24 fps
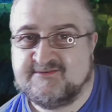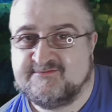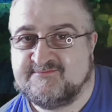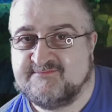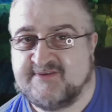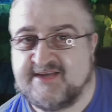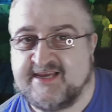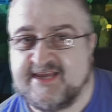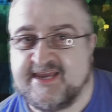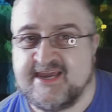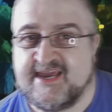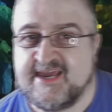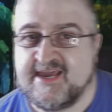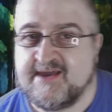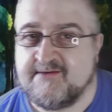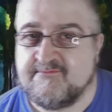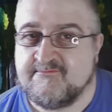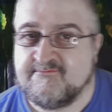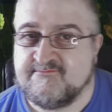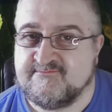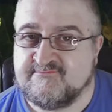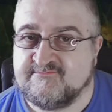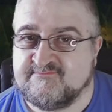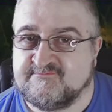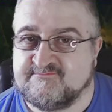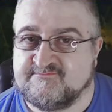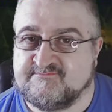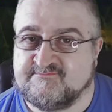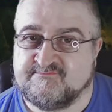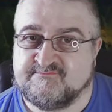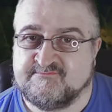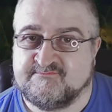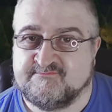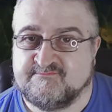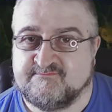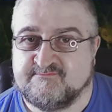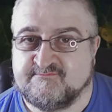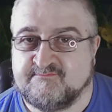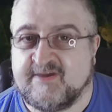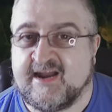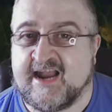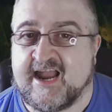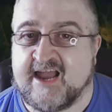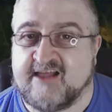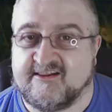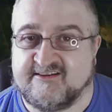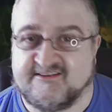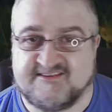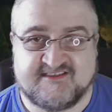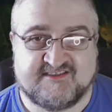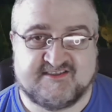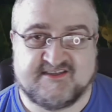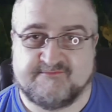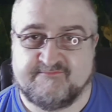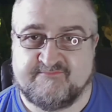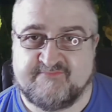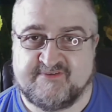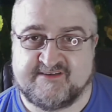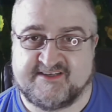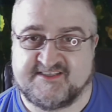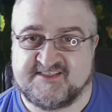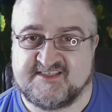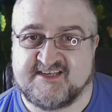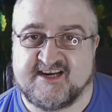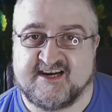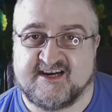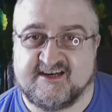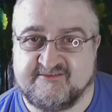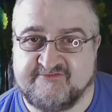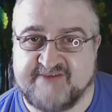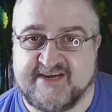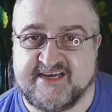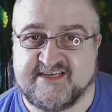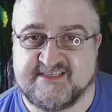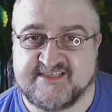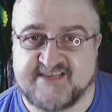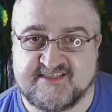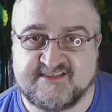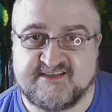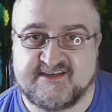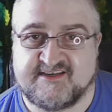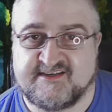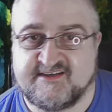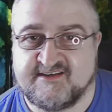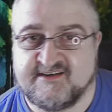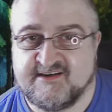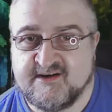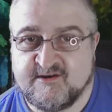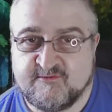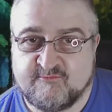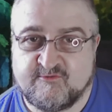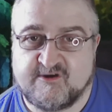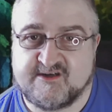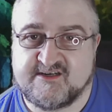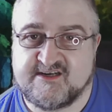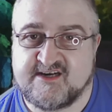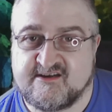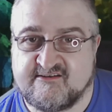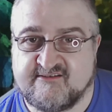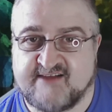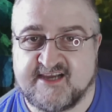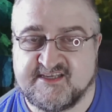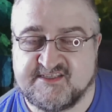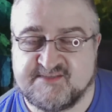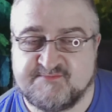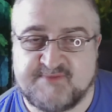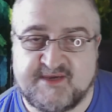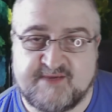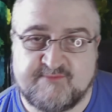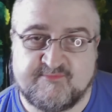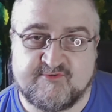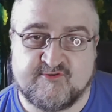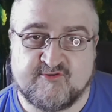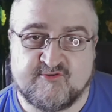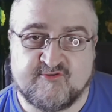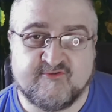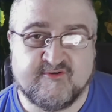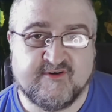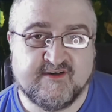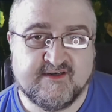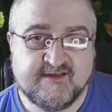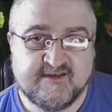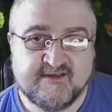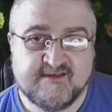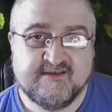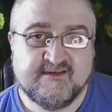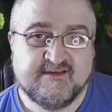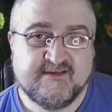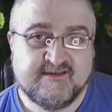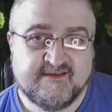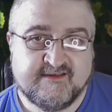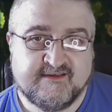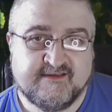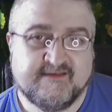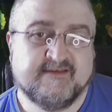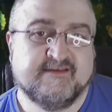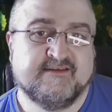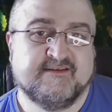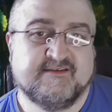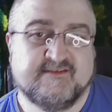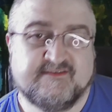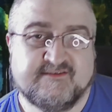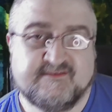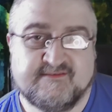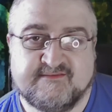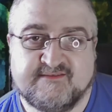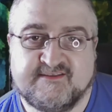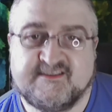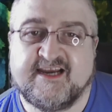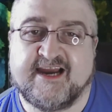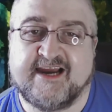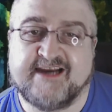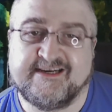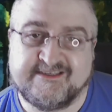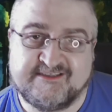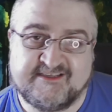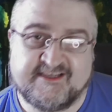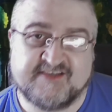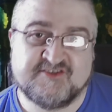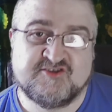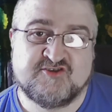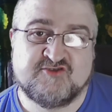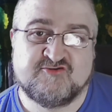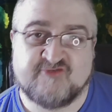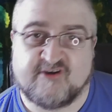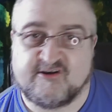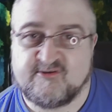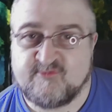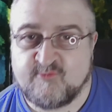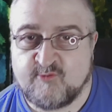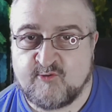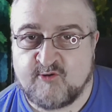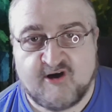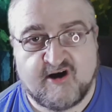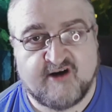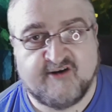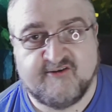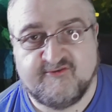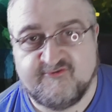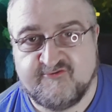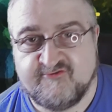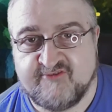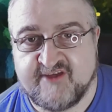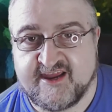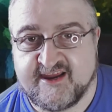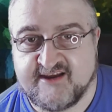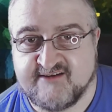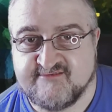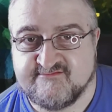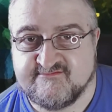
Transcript: um palace or something like Scarface. It's like working class people tied into this drug war that